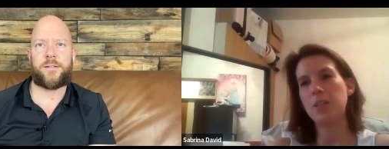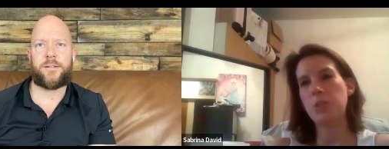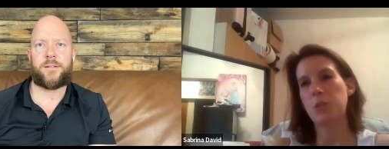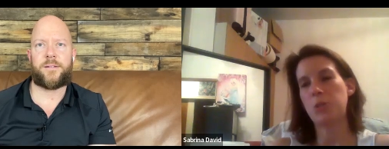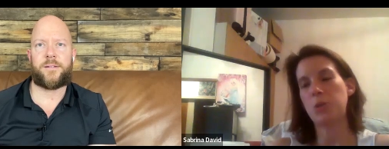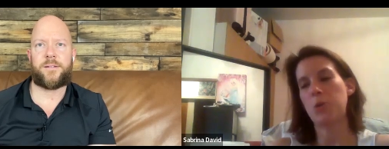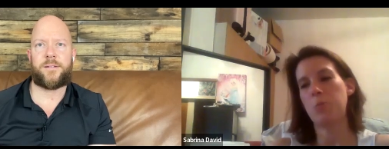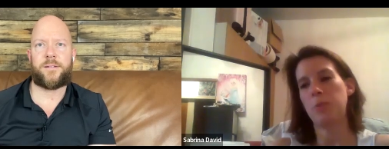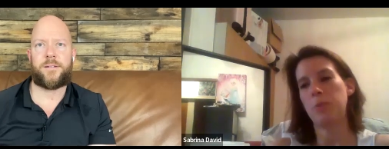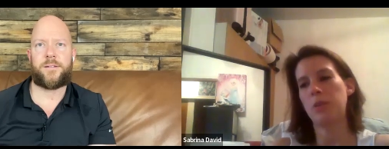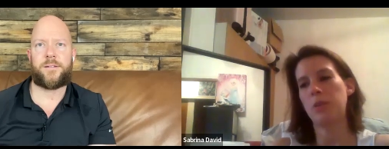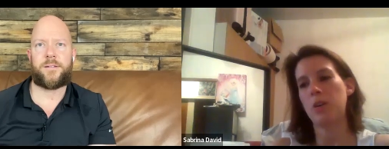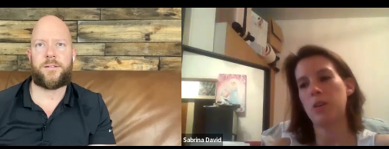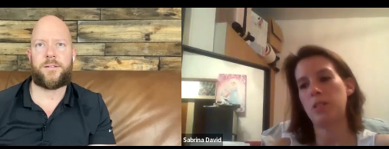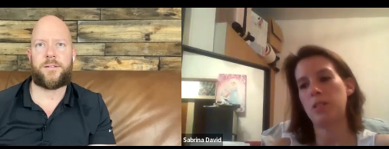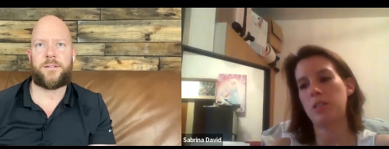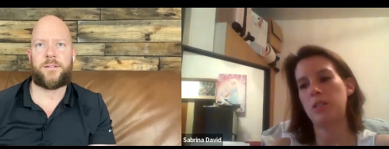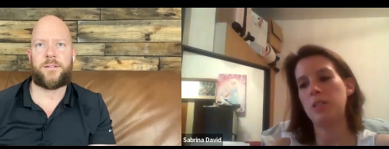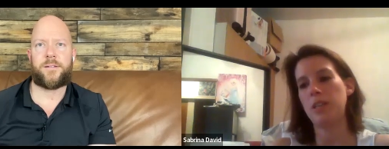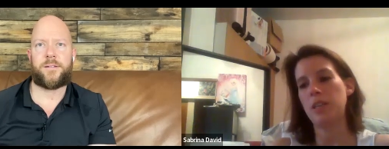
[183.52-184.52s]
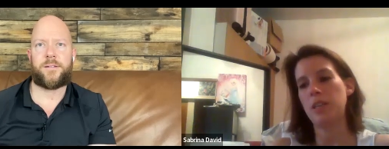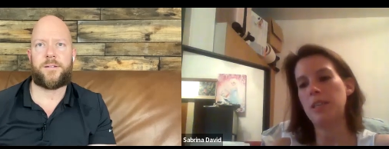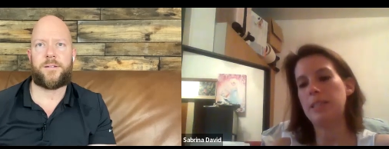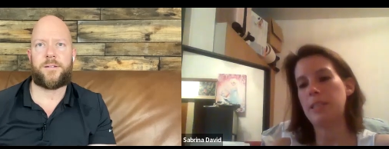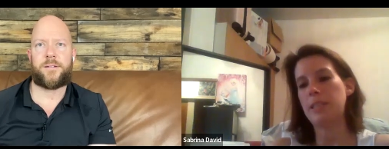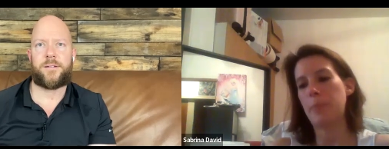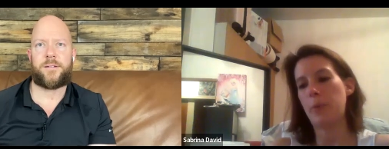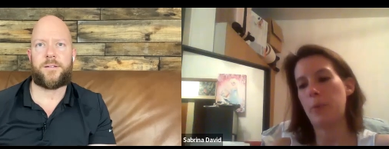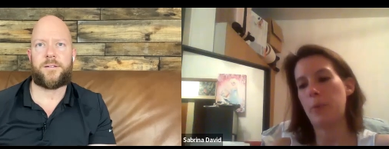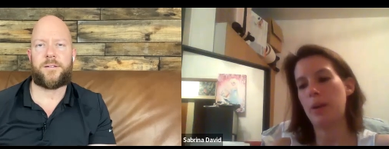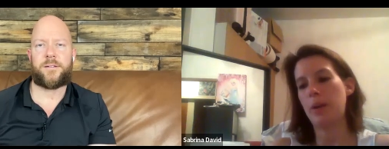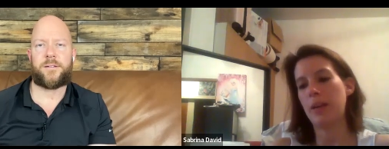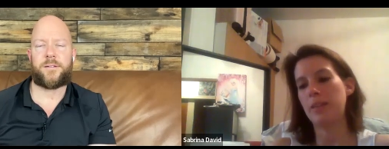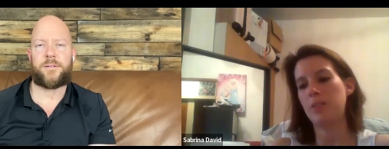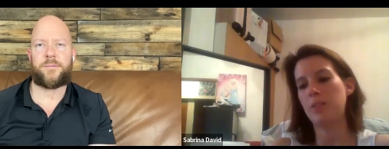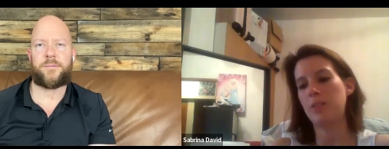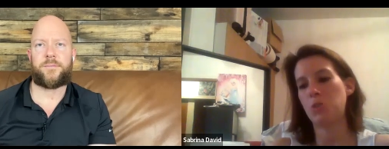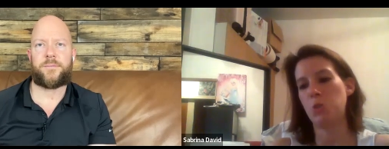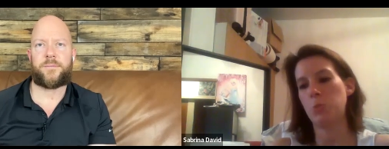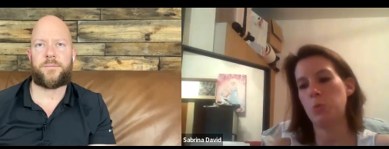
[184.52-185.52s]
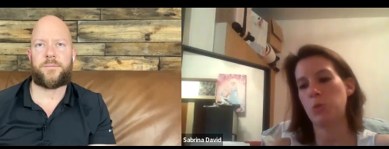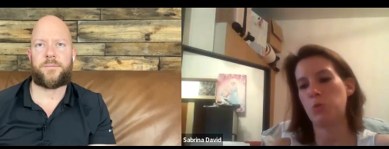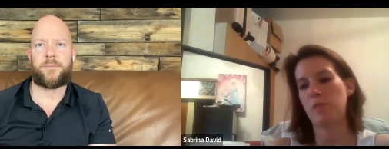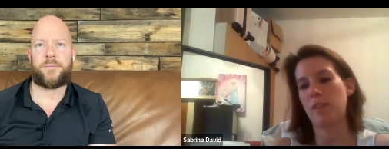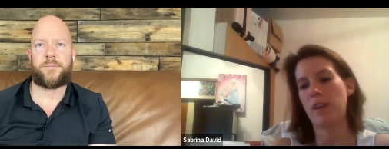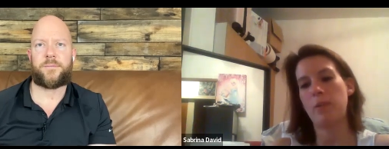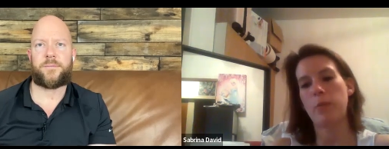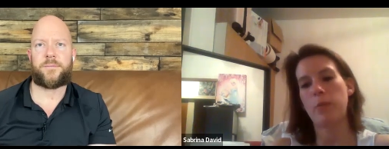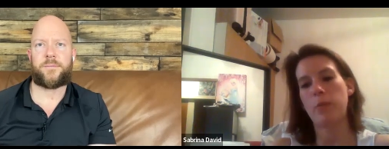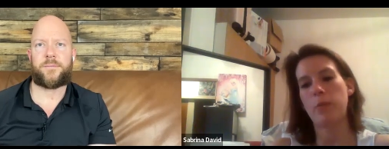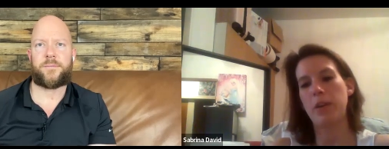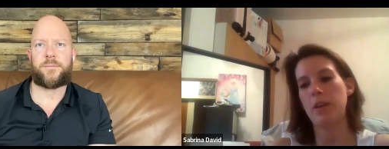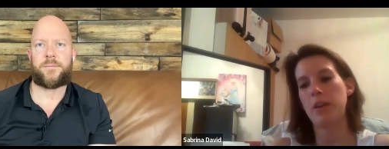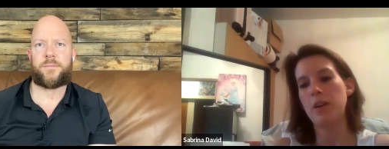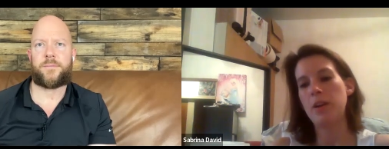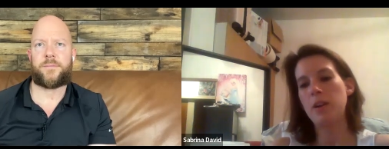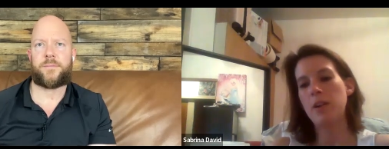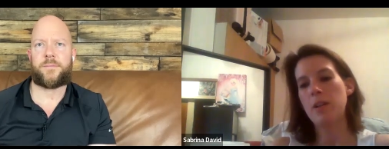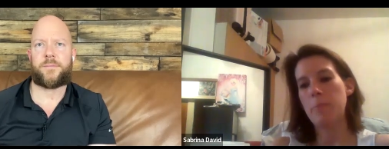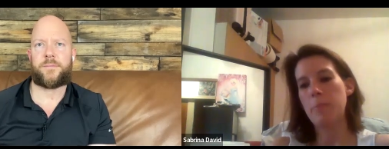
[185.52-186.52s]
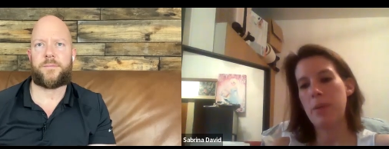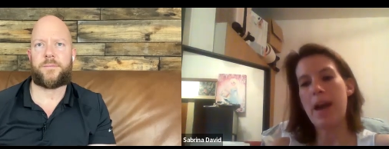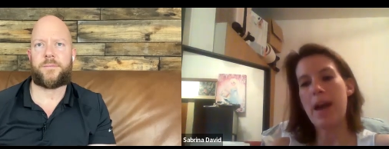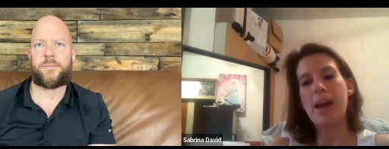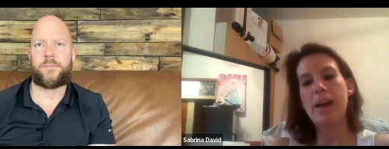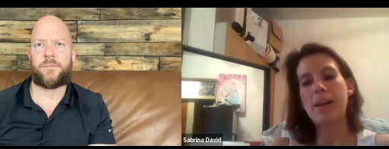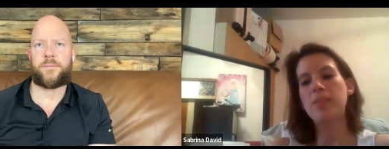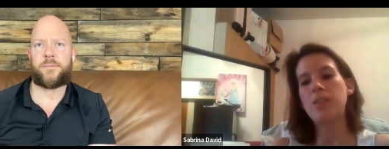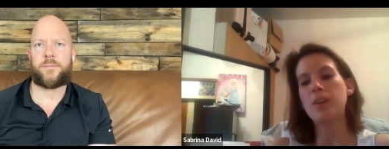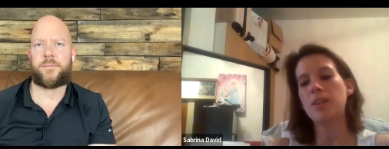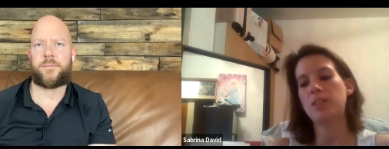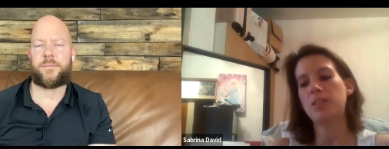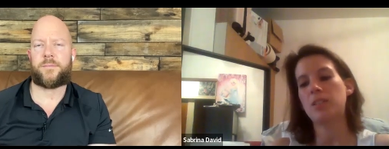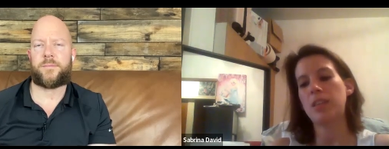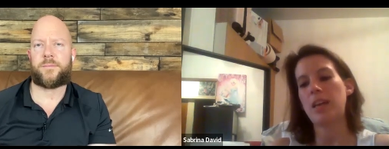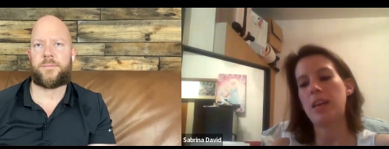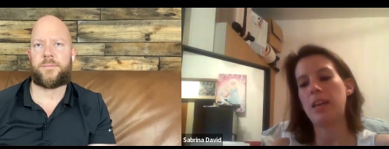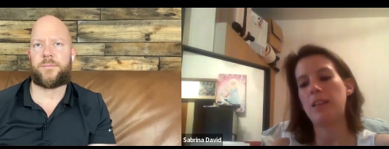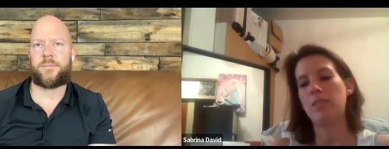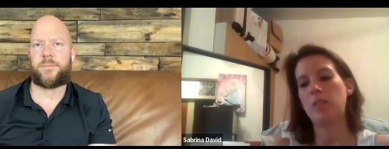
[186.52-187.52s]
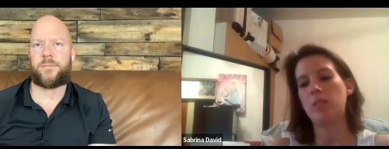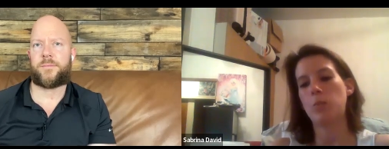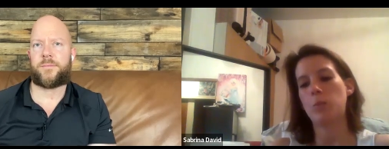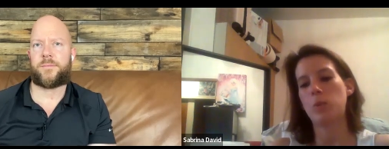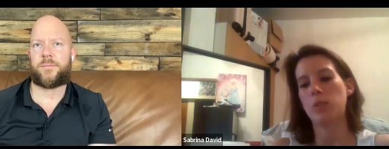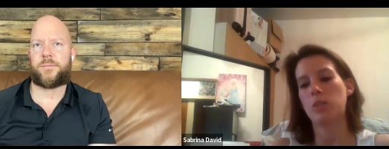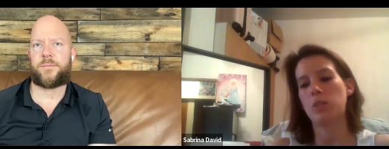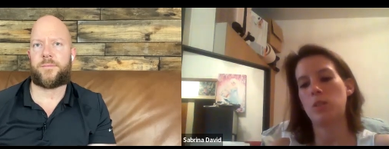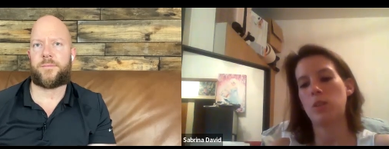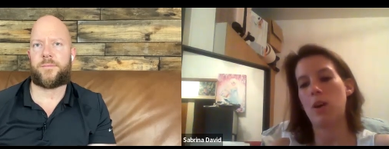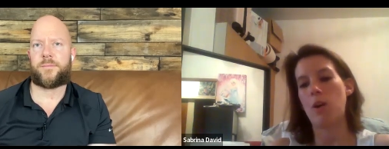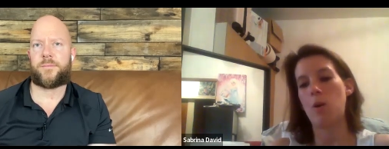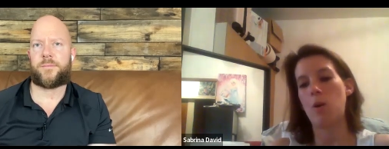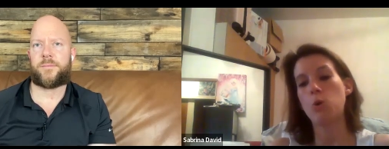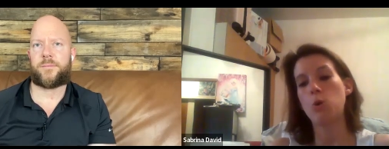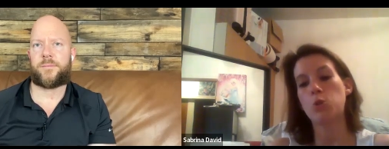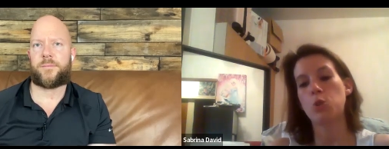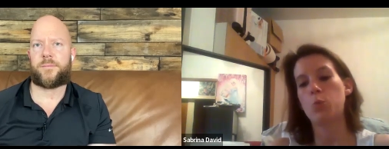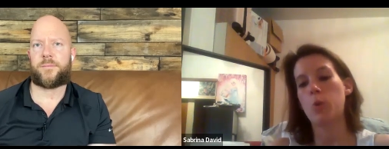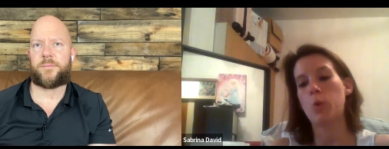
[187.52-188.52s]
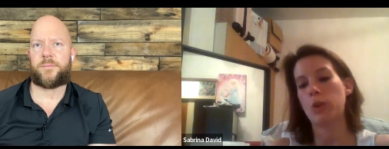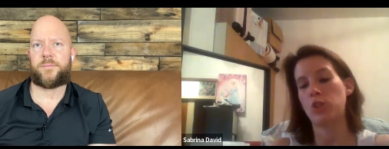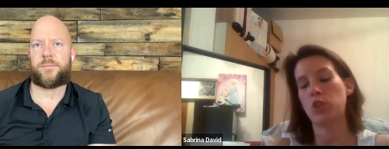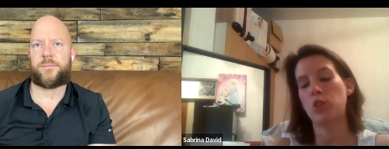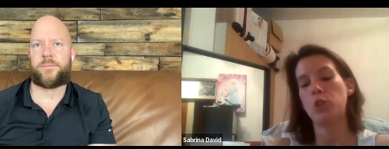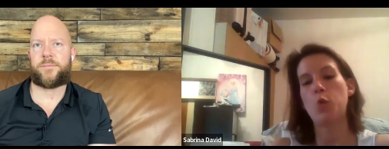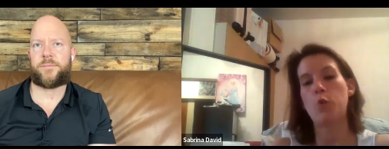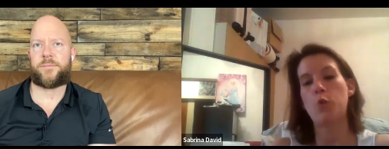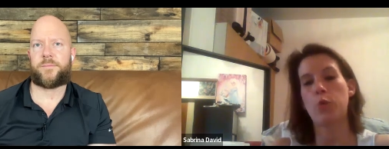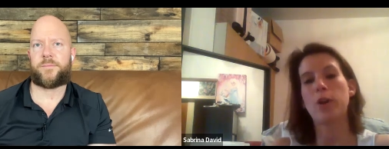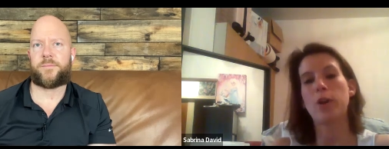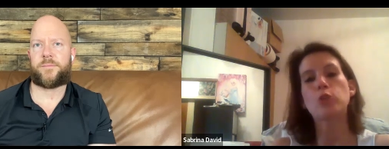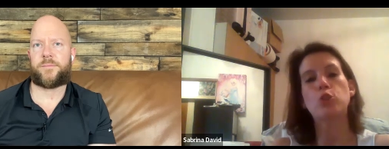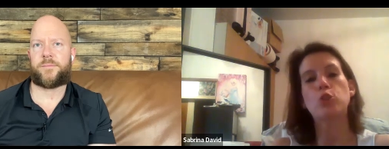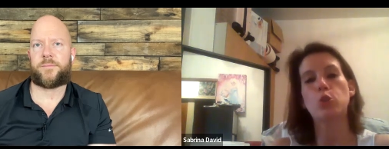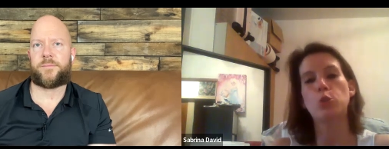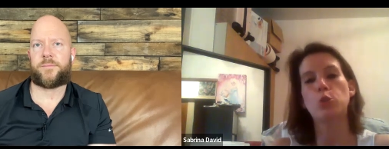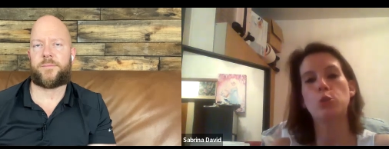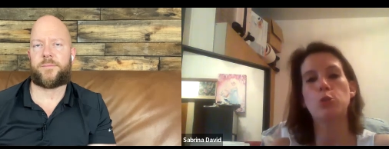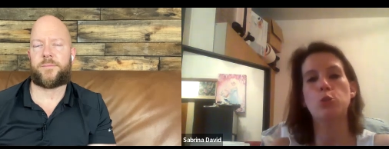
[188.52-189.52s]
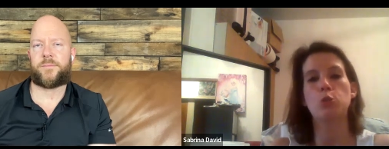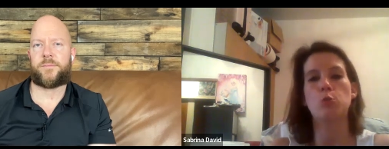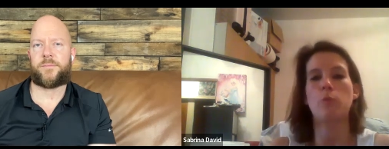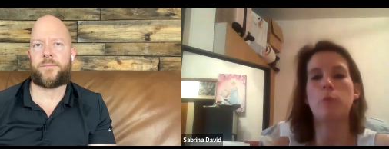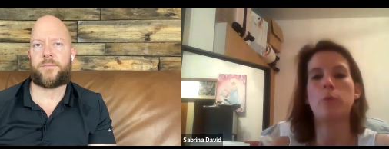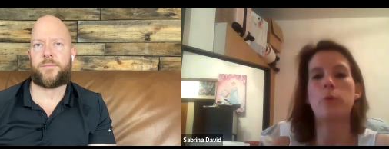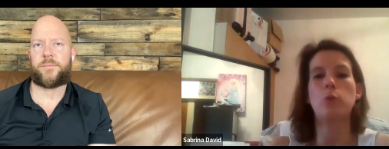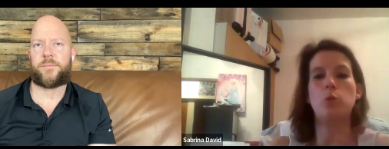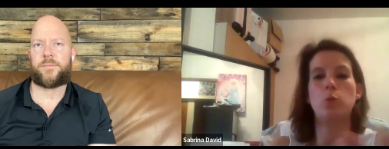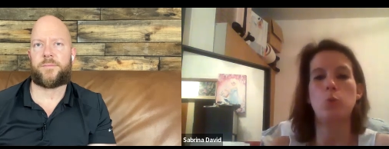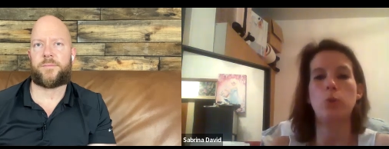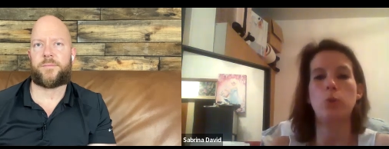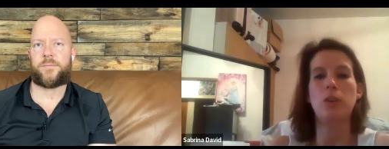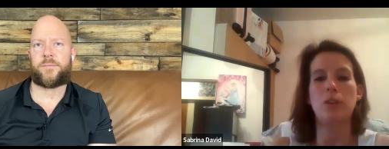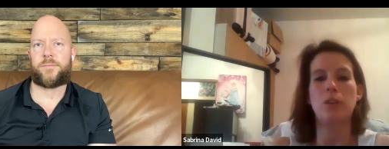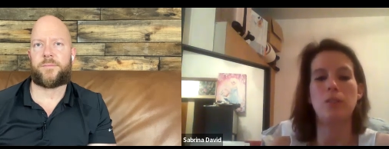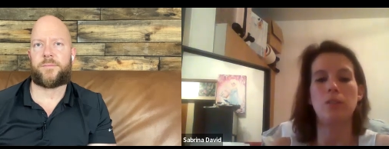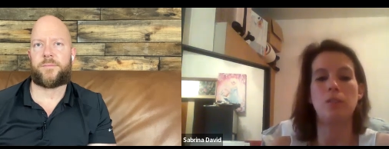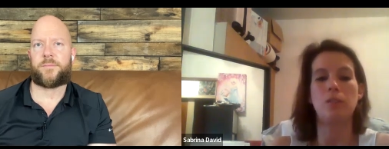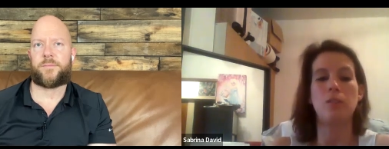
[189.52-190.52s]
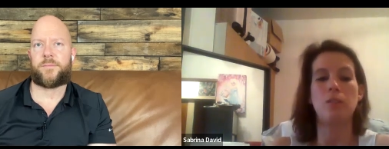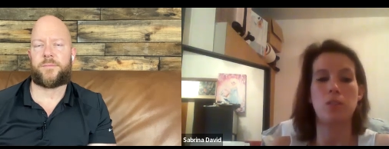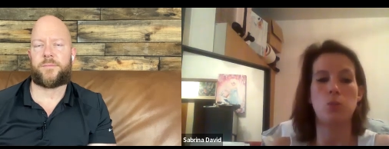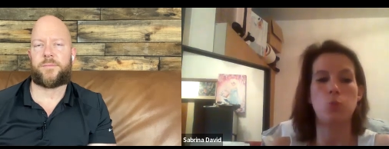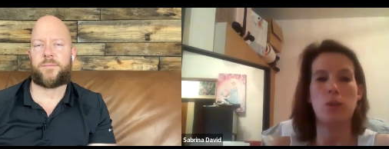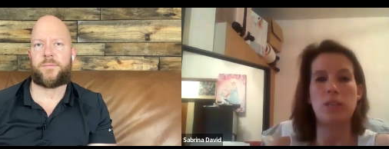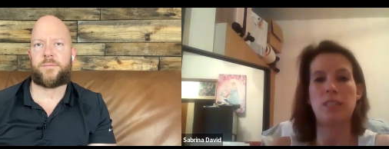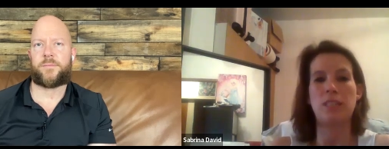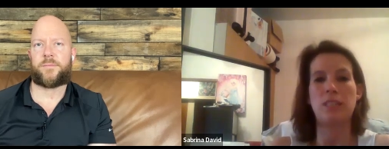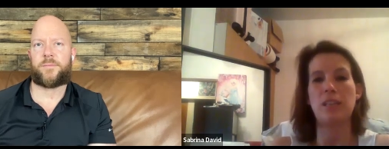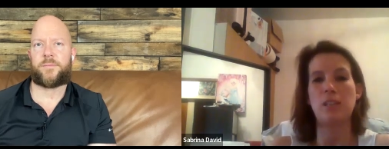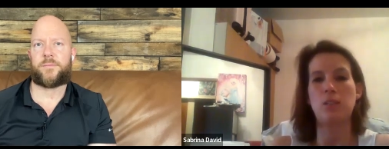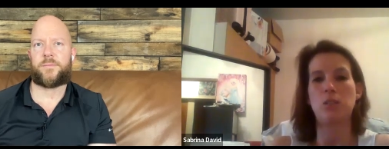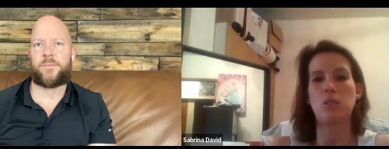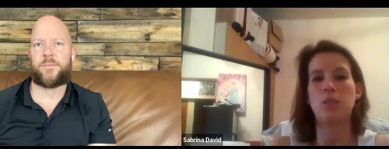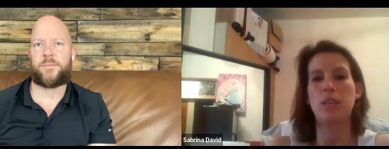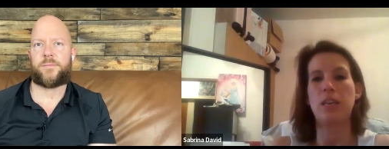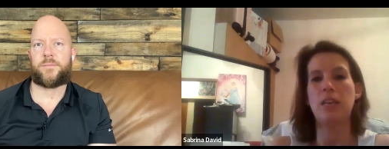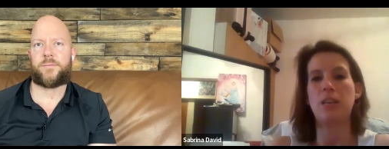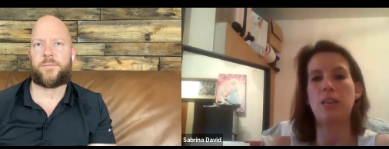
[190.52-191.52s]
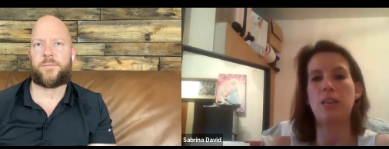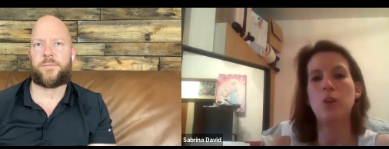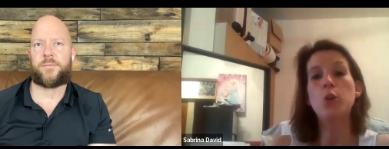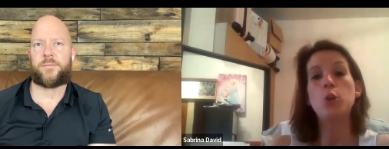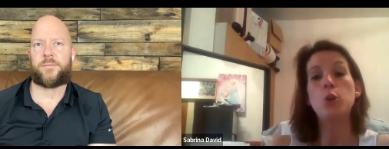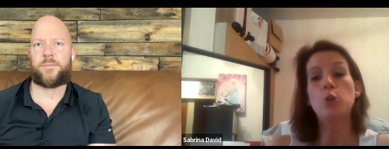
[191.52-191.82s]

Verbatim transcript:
Speaker 1: think so. Because the DSA Berlin, she was very behind us and was also watching over our shoulders when we were doing the stress testing